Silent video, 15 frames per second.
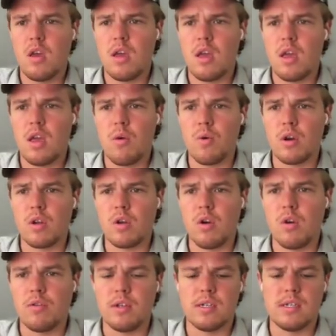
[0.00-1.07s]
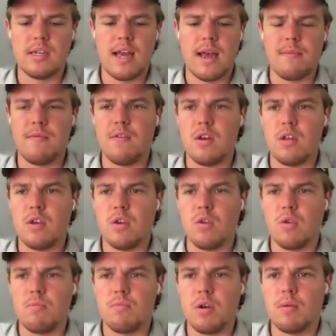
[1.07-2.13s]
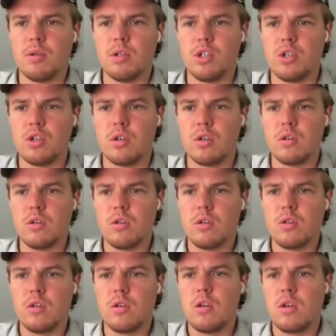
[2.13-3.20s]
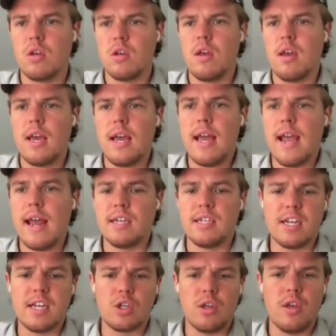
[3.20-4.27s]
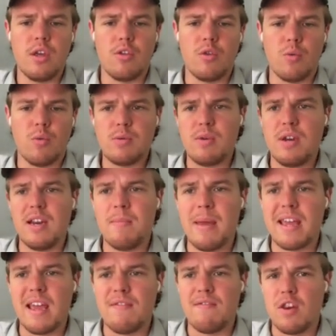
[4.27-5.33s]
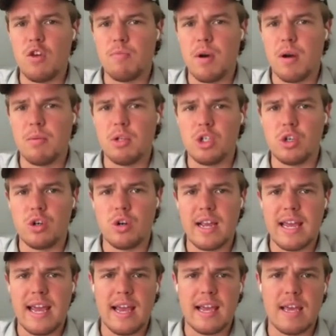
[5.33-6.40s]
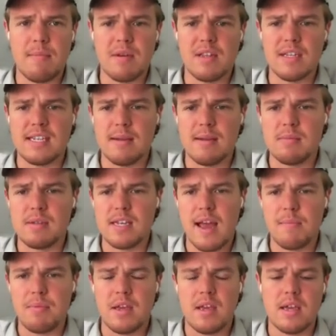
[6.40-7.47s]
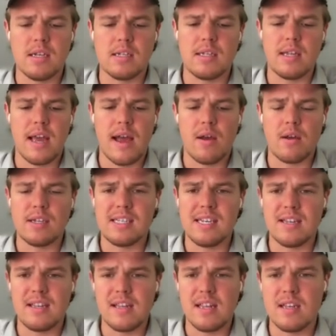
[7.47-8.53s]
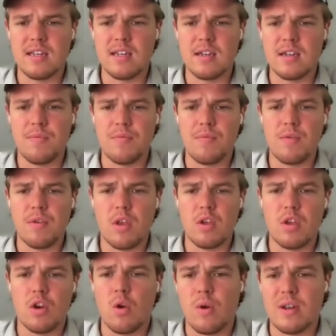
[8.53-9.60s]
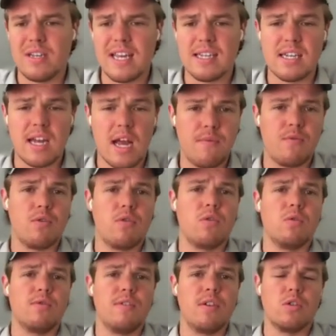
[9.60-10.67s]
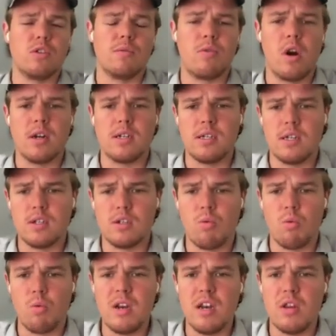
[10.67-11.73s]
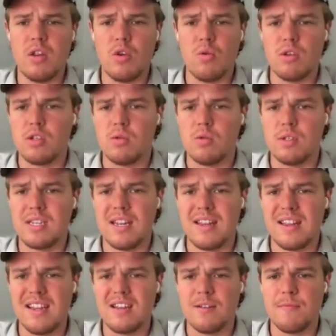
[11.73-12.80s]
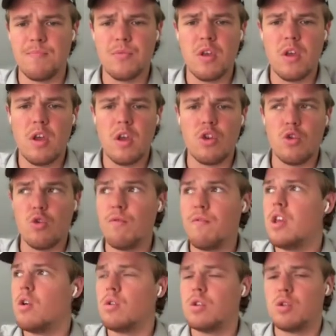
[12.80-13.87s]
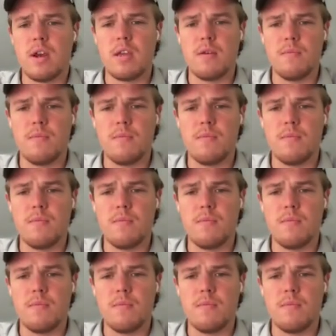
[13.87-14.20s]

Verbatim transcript: and we're going to call this Zap video publisher. And essentially the reason we need to make a video publisher and can't keep it in the same Zap is that Synthesia, you know, it takes time for those videos to process. So what we need to do is do Synthesia, new video is ready.